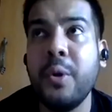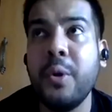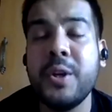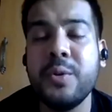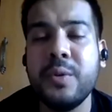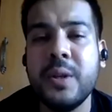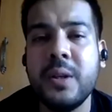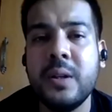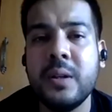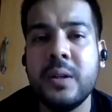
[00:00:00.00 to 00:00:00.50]

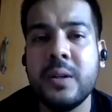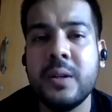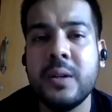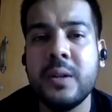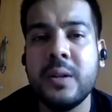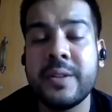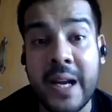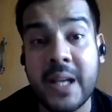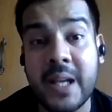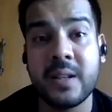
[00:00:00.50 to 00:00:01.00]
going to
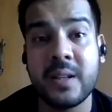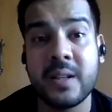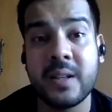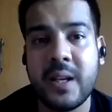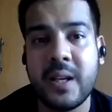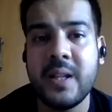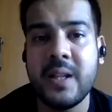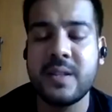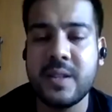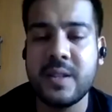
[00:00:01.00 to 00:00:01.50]
the right
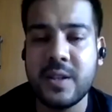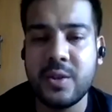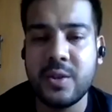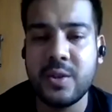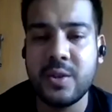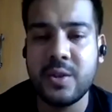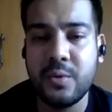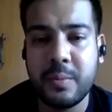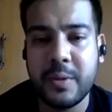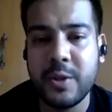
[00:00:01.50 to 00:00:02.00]

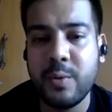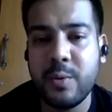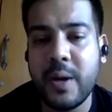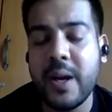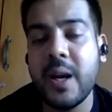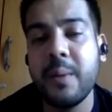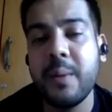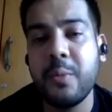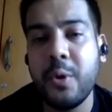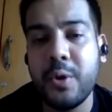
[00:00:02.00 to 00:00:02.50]
institute, but
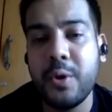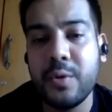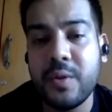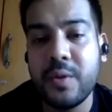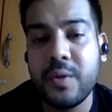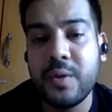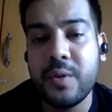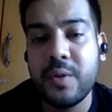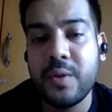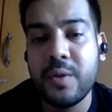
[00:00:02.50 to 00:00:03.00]
you end up
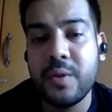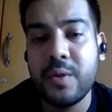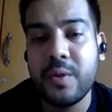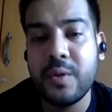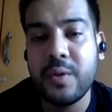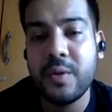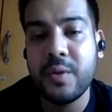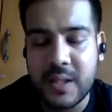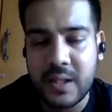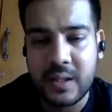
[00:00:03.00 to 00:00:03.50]
going to the wrong
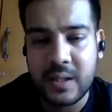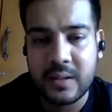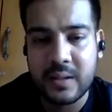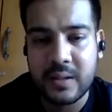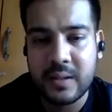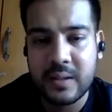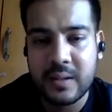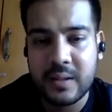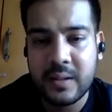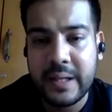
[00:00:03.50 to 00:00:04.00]
city,
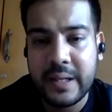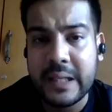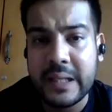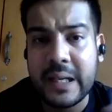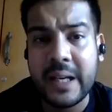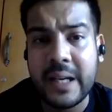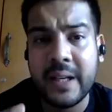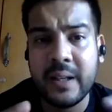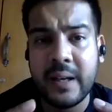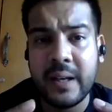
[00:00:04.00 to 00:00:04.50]

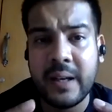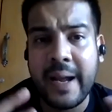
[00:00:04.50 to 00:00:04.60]
right?